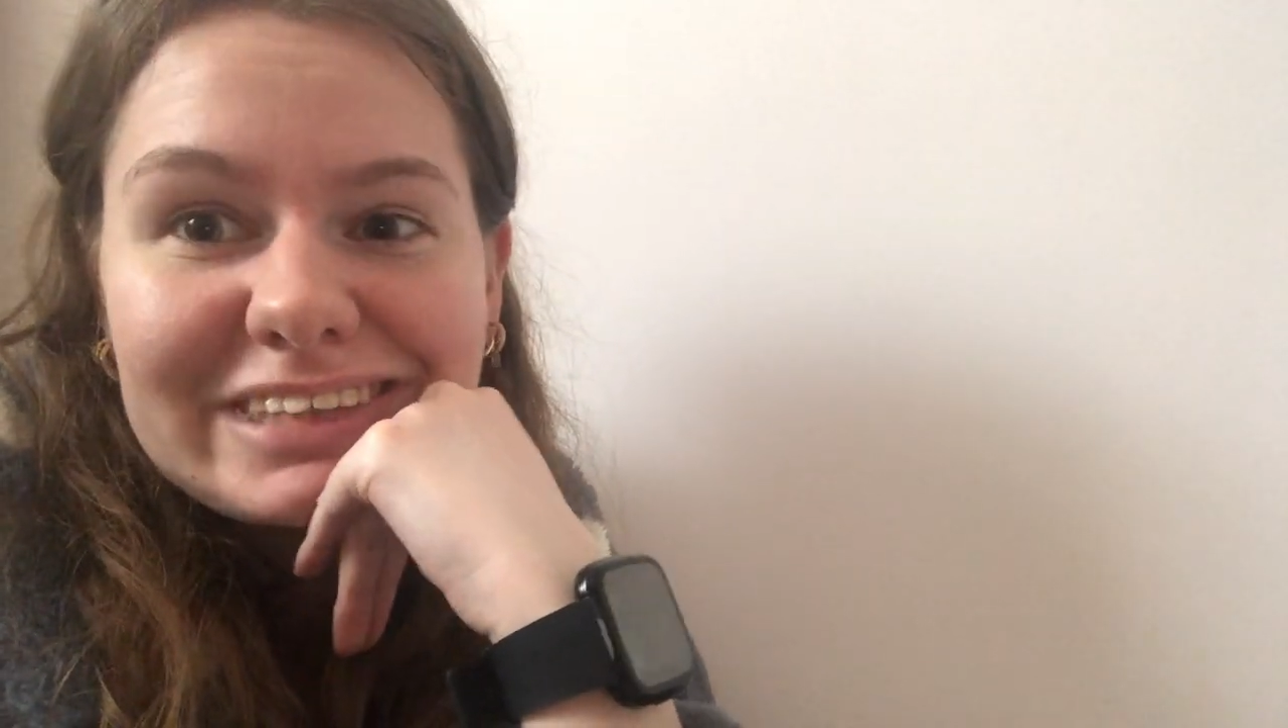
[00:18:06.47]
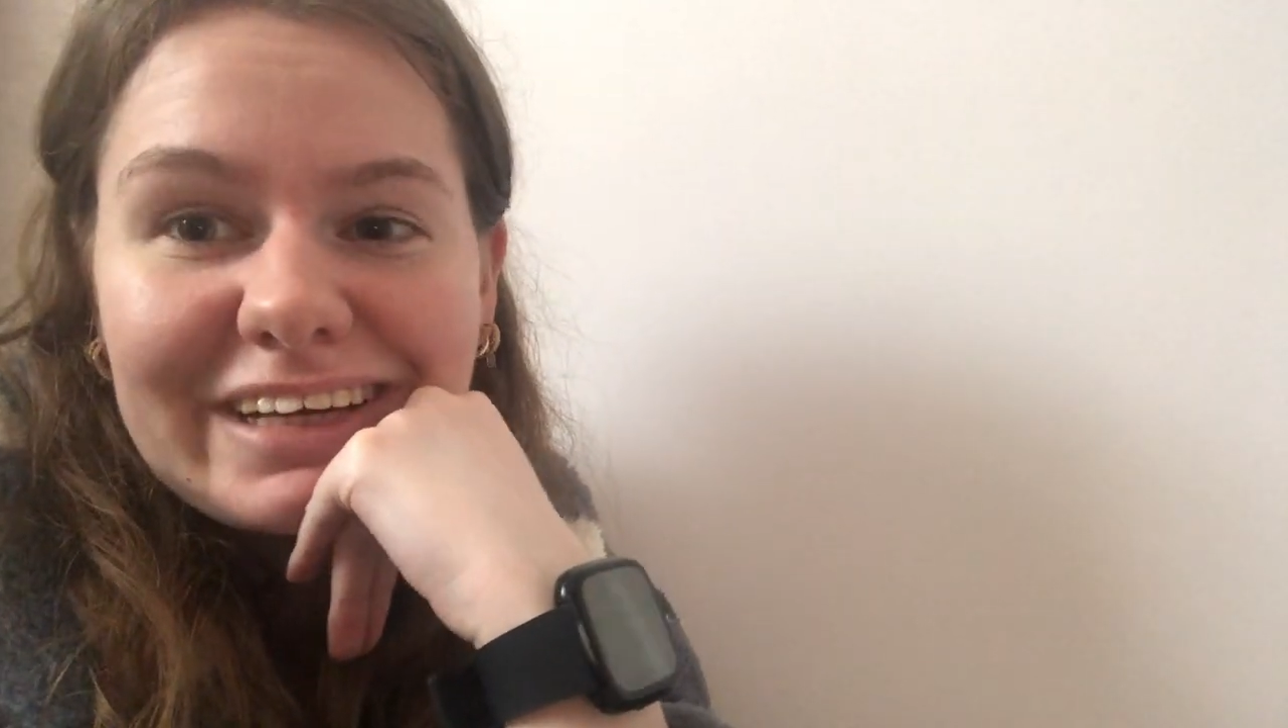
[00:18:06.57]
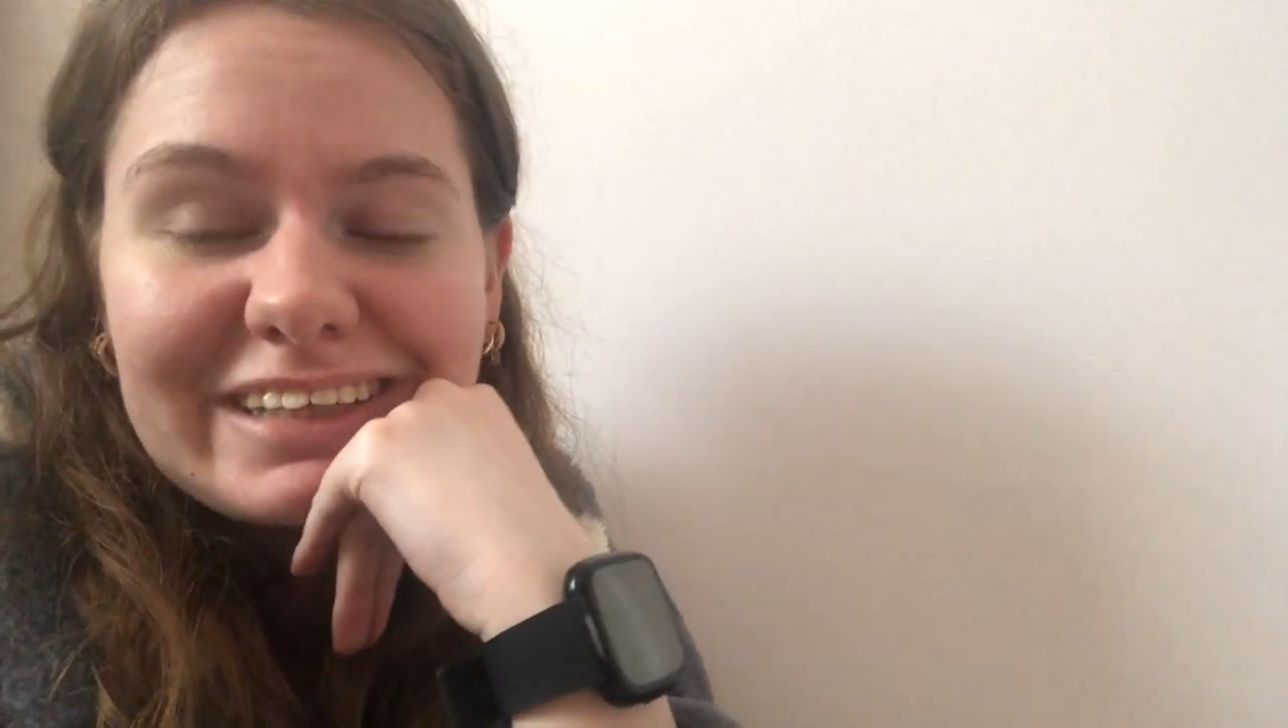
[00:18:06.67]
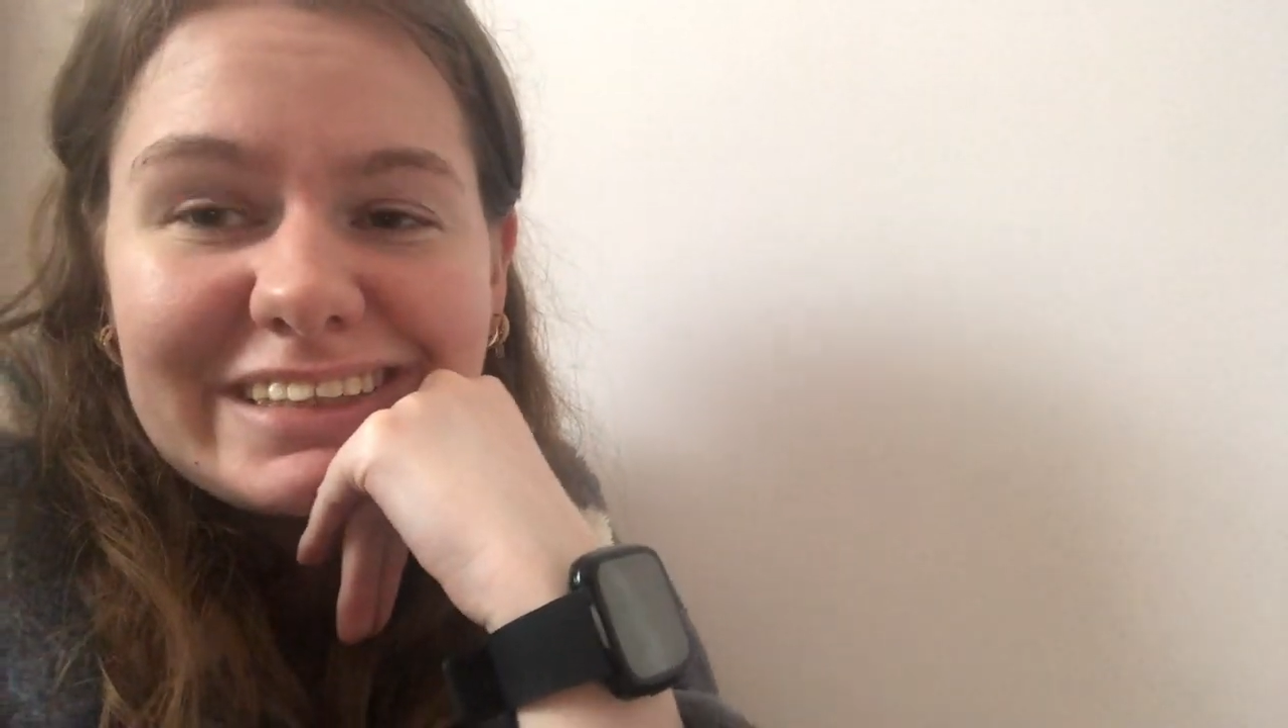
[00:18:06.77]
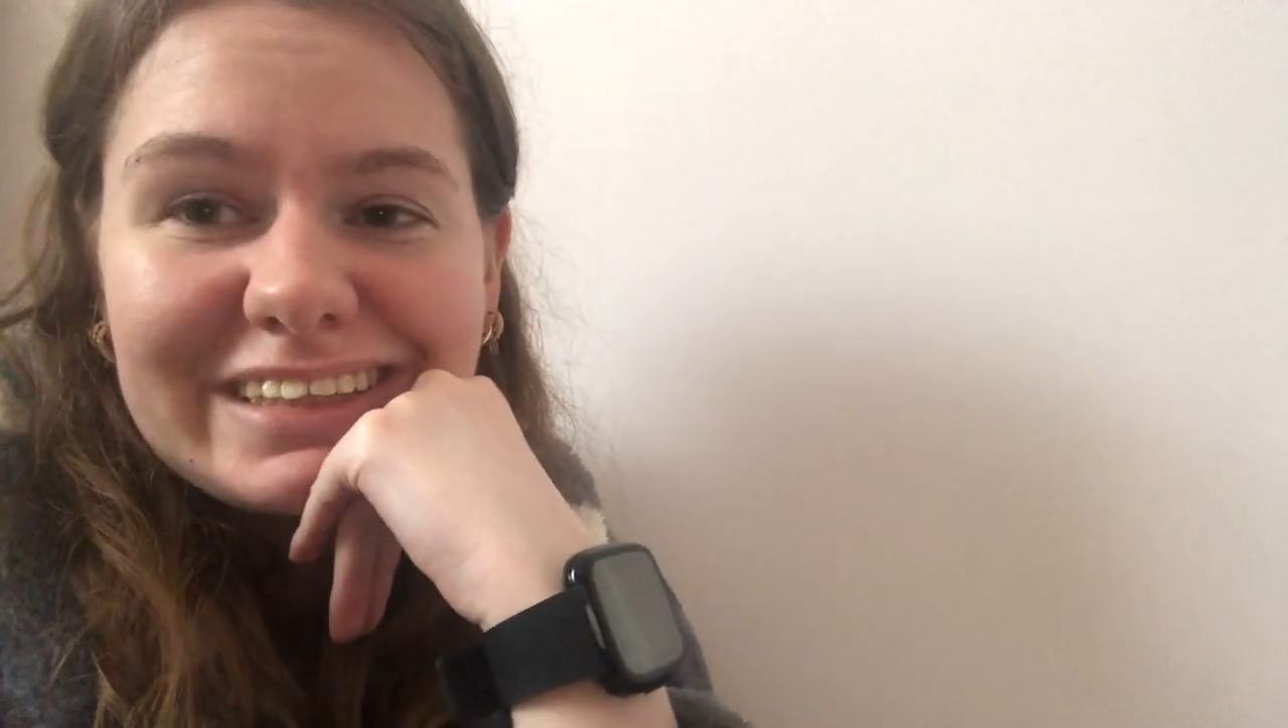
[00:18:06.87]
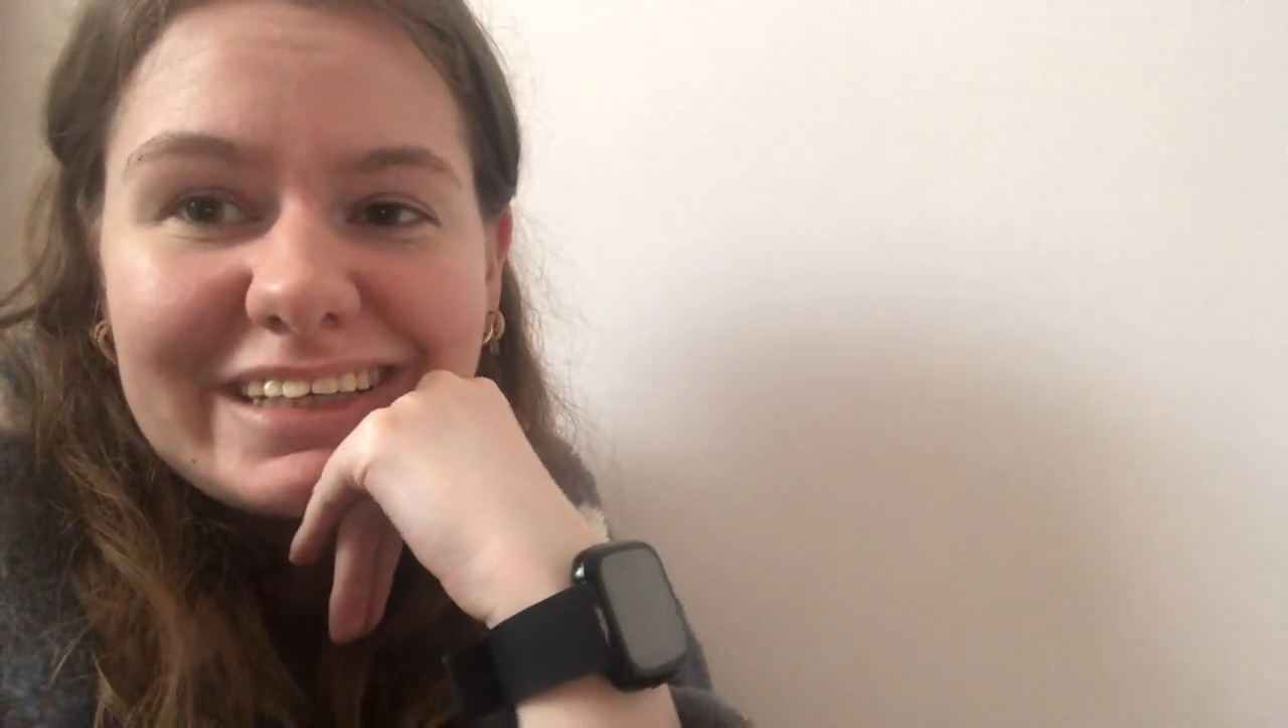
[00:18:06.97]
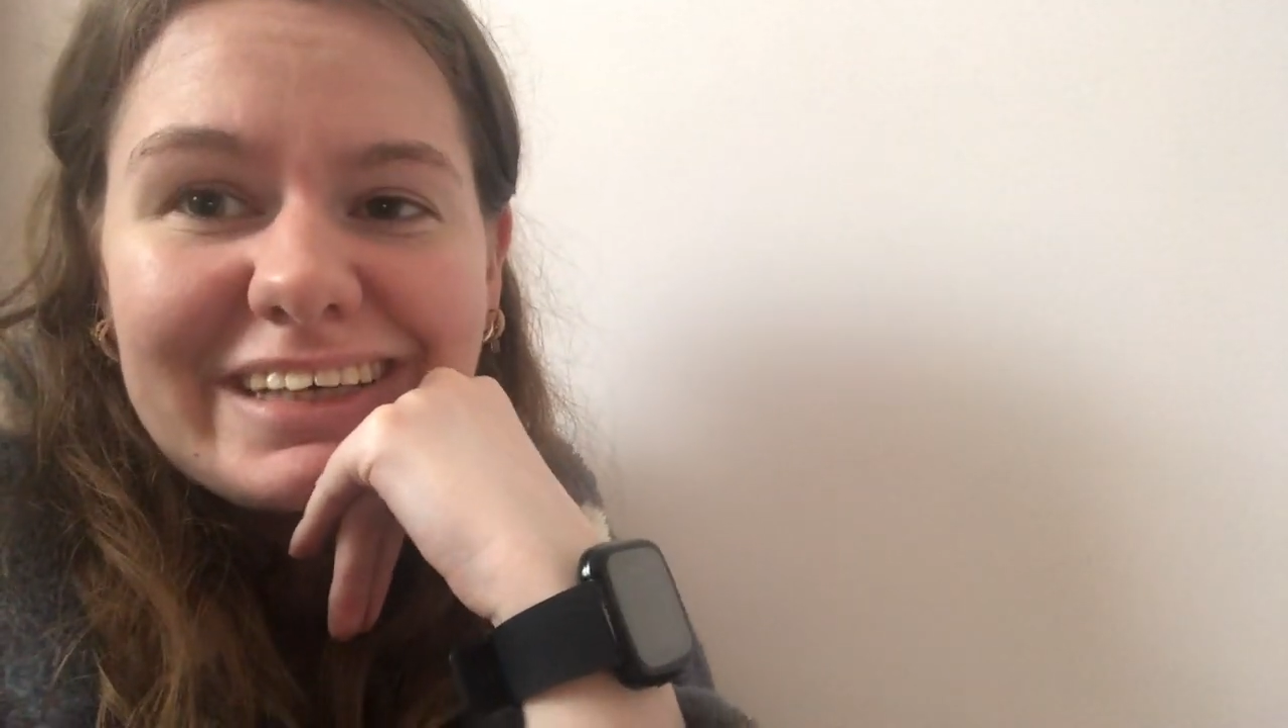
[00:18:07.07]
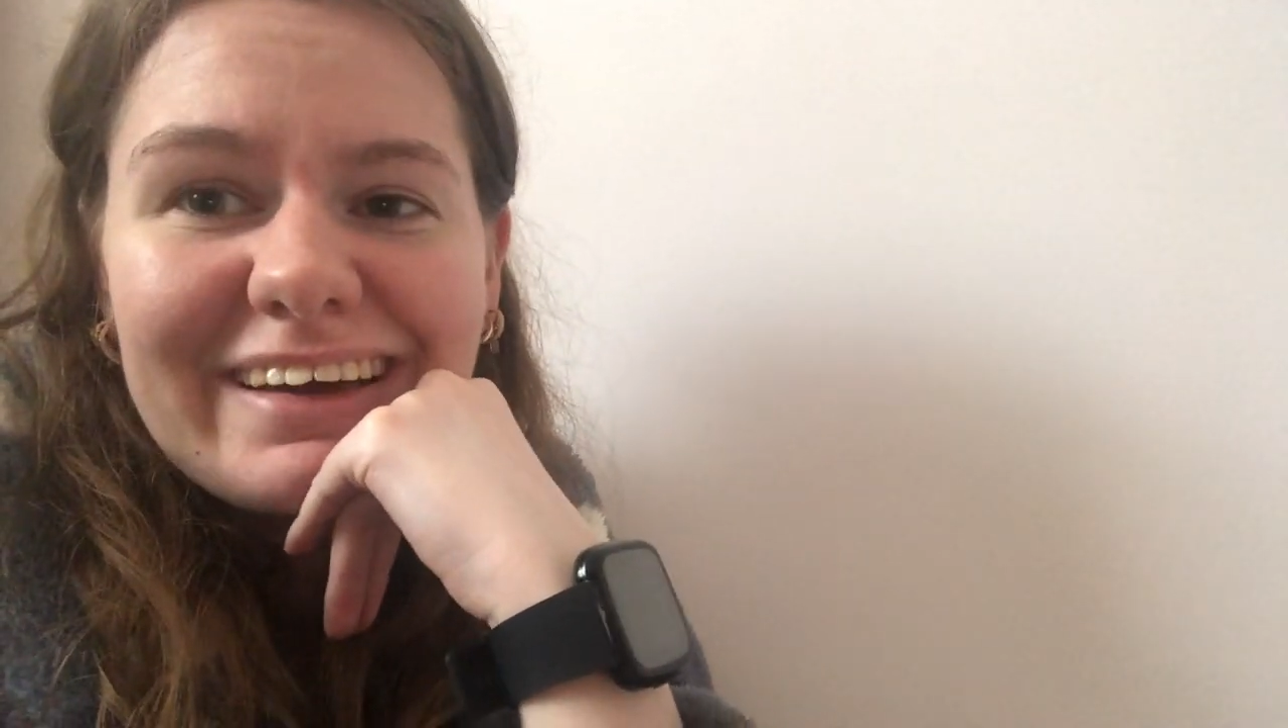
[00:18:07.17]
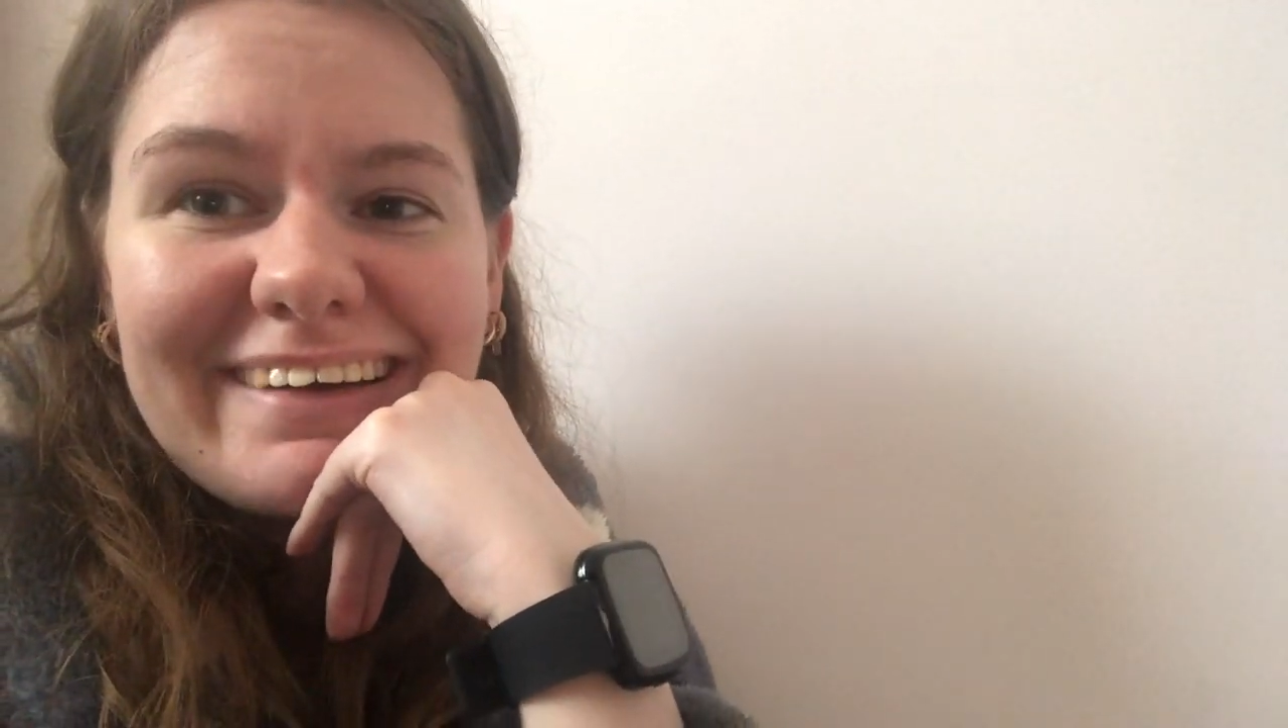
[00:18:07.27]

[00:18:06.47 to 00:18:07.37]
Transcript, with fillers: liked it.